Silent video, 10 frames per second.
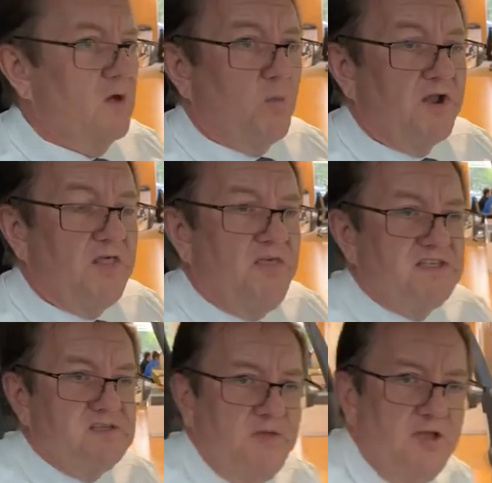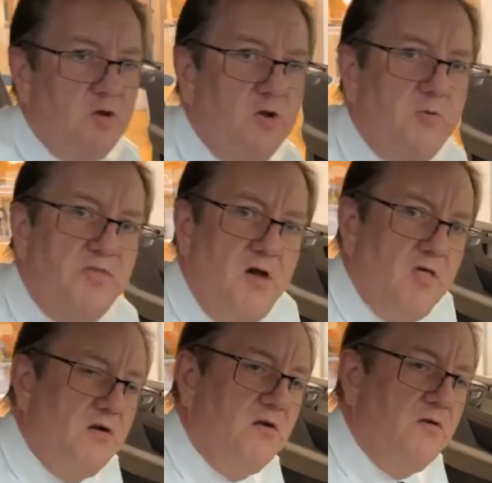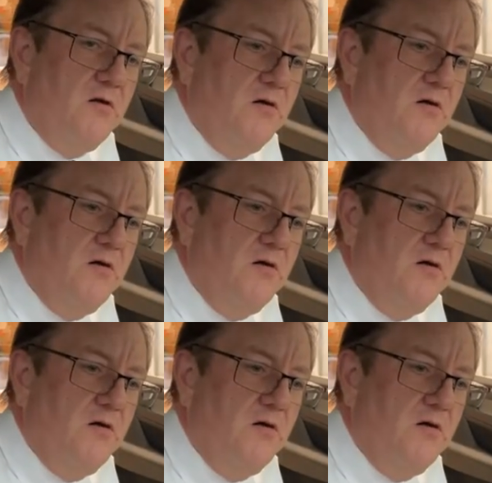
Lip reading: One of the things that we order with all our